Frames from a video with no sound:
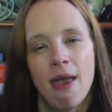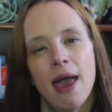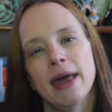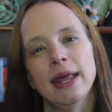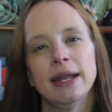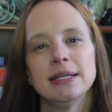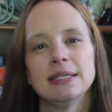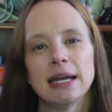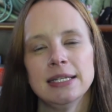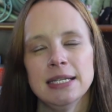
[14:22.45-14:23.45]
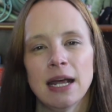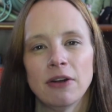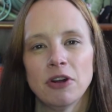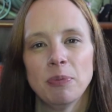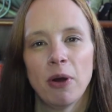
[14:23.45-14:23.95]
and it is
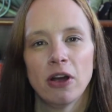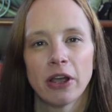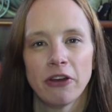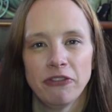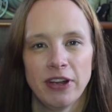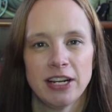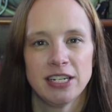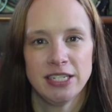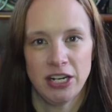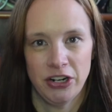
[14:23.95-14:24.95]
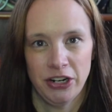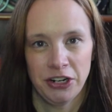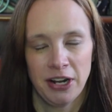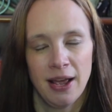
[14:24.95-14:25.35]
1900 Park Fair Dinner.